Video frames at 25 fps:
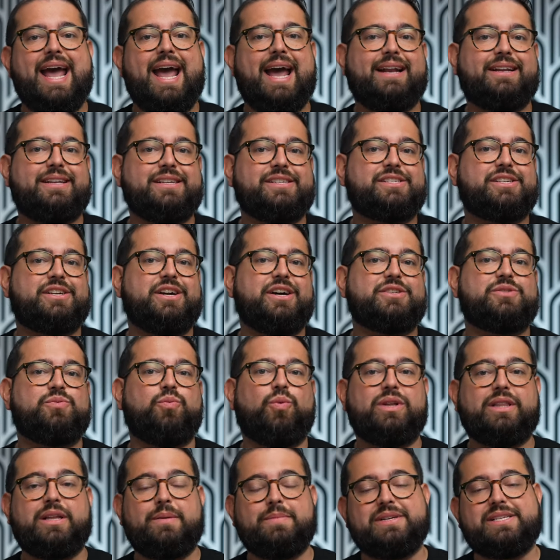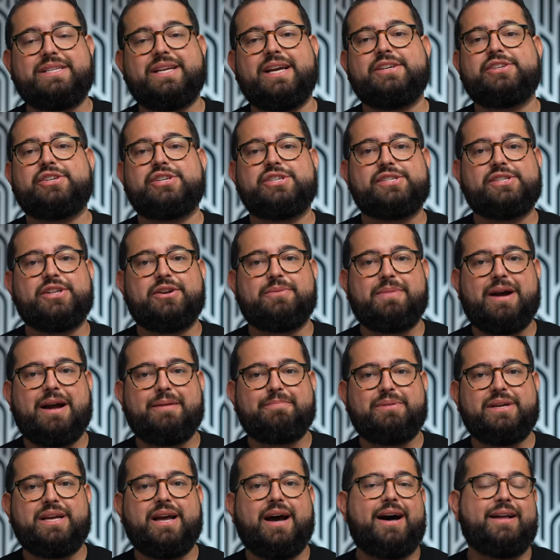and discuss what limitations there
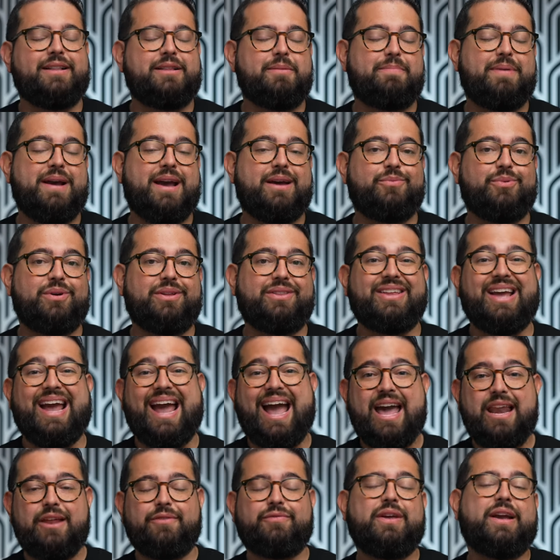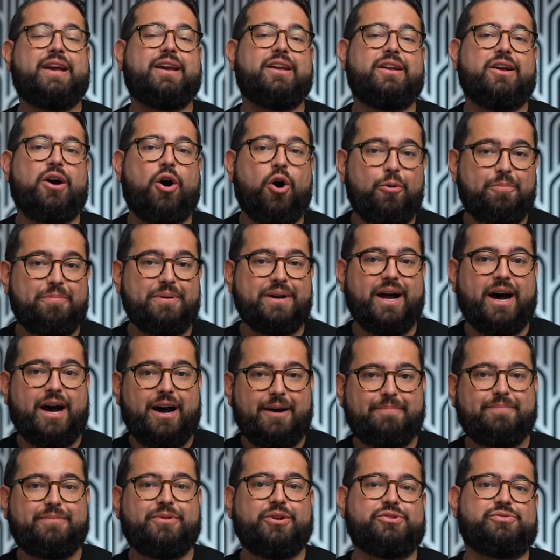might be on the bandwidth and if they can open
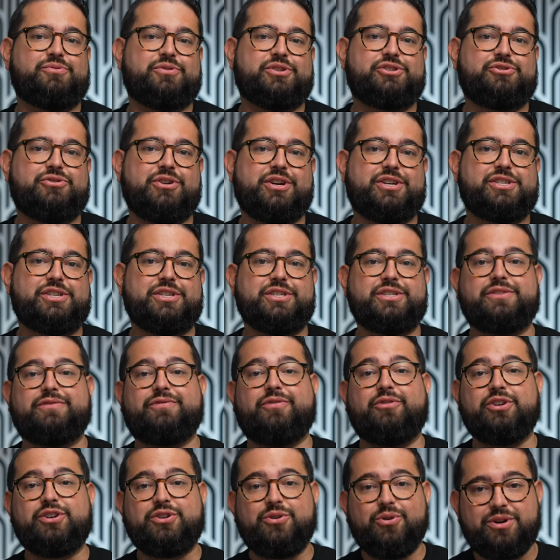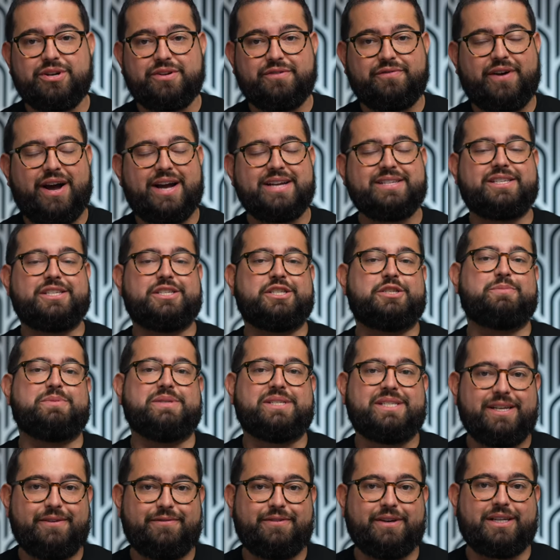up those restrictions for your devices
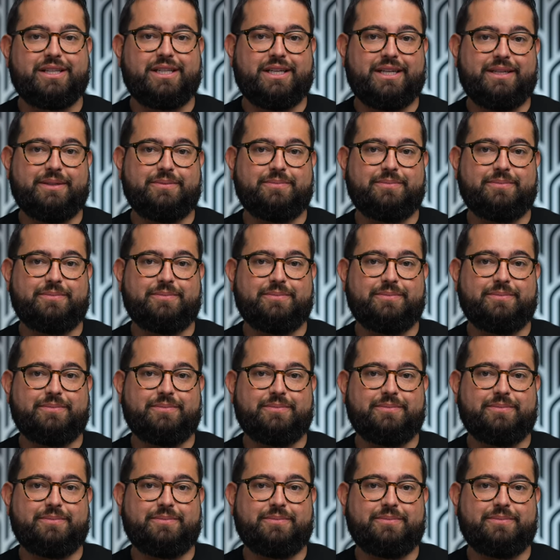specifically.